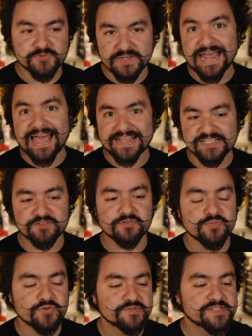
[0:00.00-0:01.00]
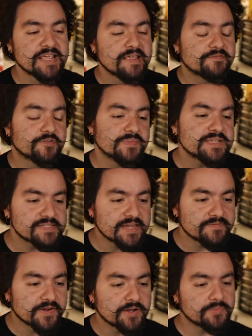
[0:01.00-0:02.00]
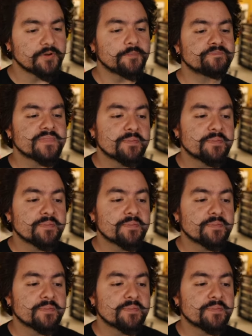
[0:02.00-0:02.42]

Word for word: So it adds and removes from this state variable,